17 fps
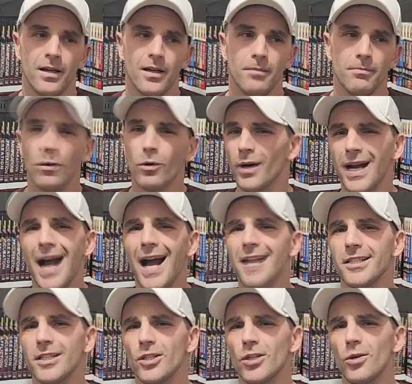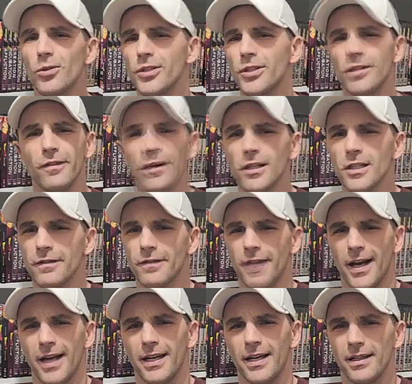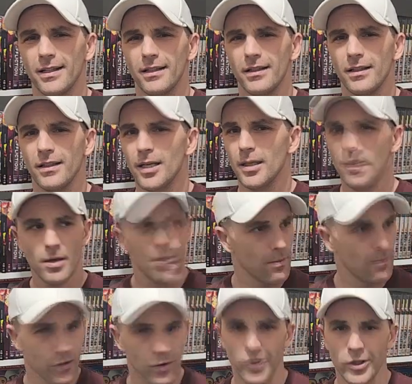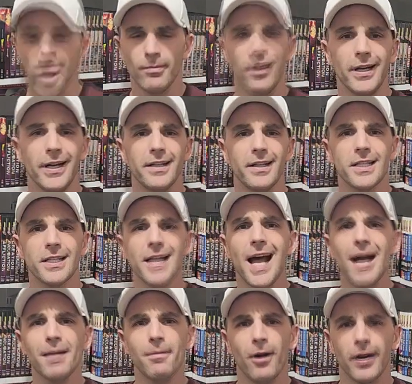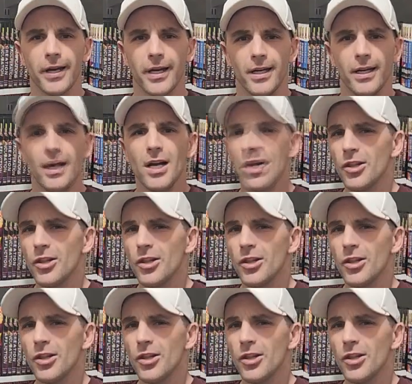But we're constantly told to diversify. Throw your money into the stock market.